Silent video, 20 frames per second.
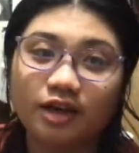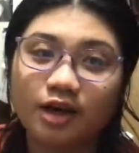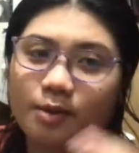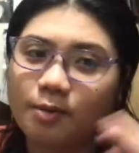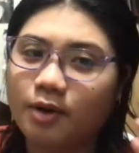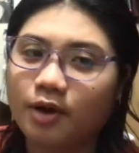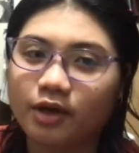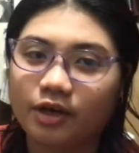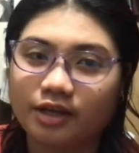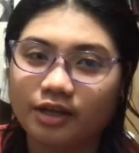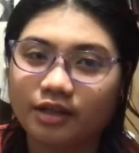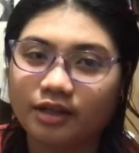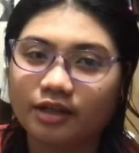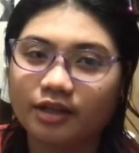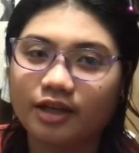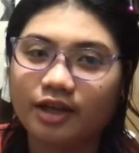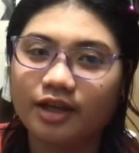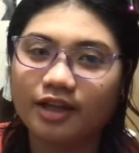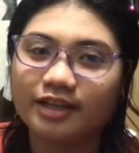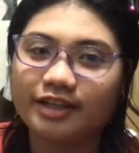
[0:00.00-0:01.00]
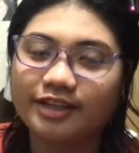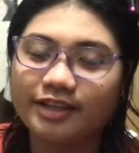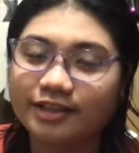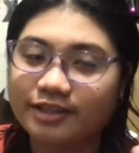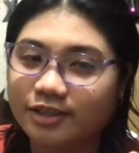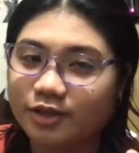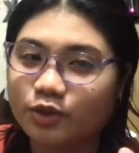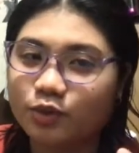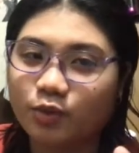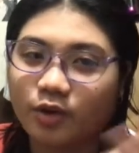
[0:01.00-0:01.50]
about it, and
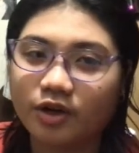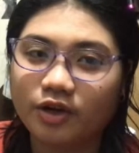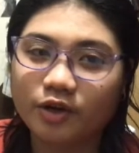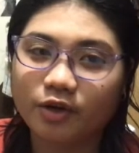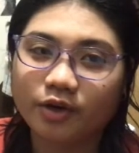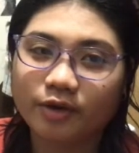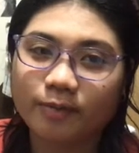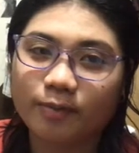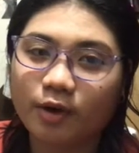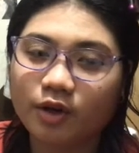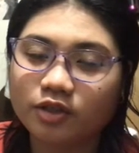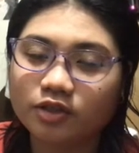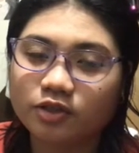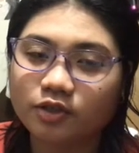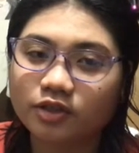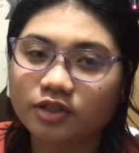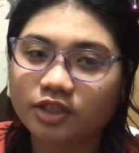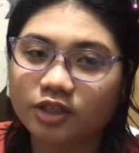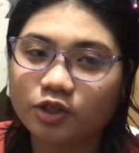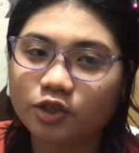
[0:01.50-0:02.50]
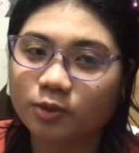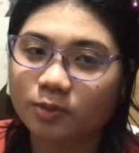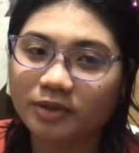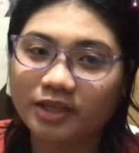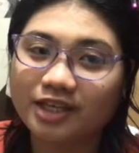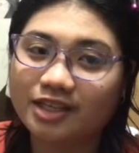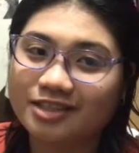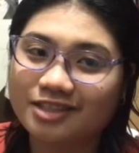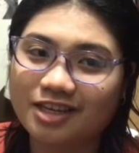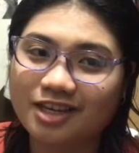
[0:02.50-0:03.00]
this is where your imposter syndrome
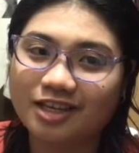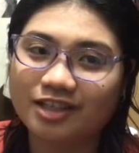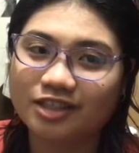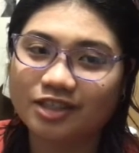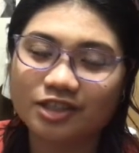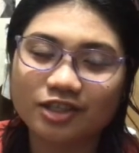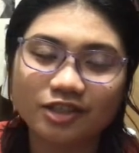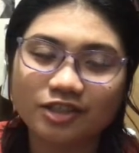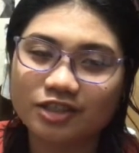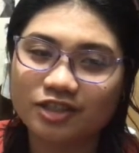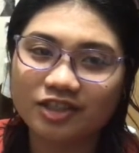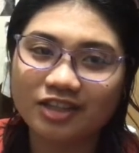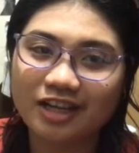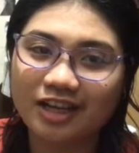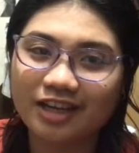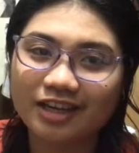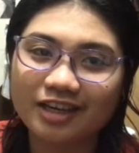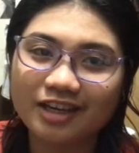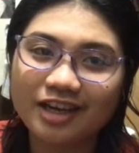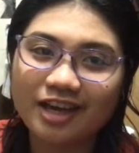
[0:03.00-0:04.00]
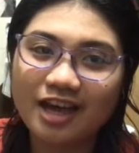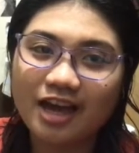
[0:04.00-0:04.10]
kicks in, because you're like,